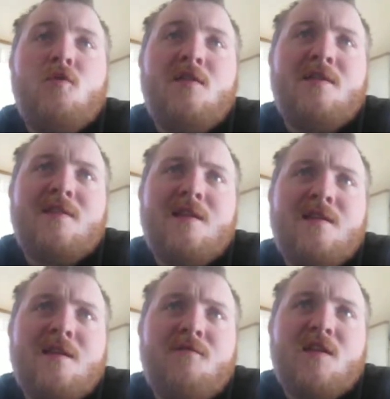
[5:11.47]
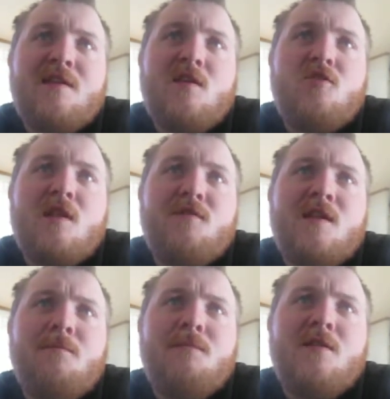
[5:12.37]
Recent CDC investigations of
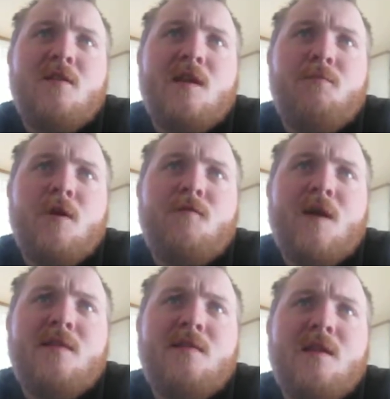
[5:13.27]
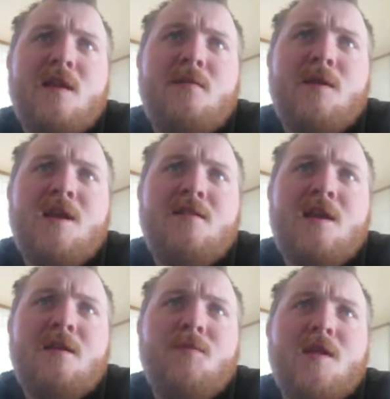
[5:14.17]
some measles outbreaks found that as many as
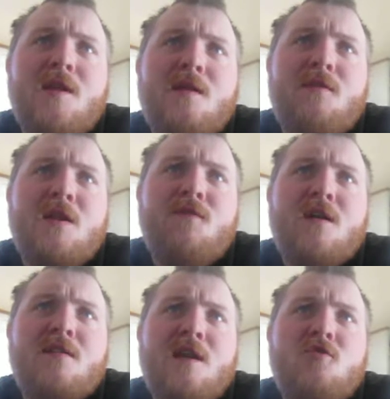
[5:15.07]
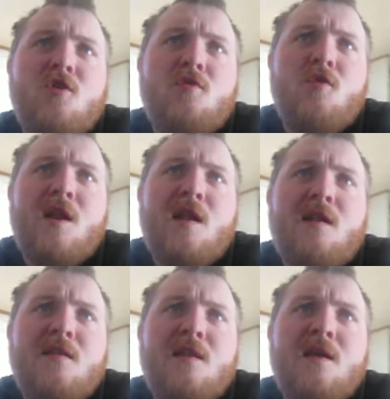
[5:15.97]
90% of unvaccinated children who had
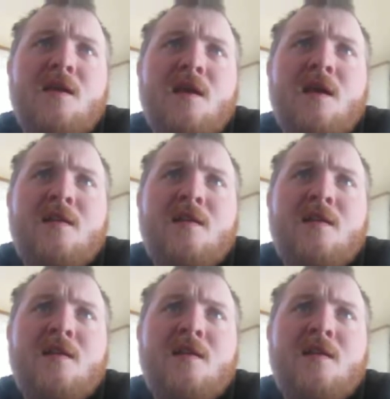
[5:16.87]
the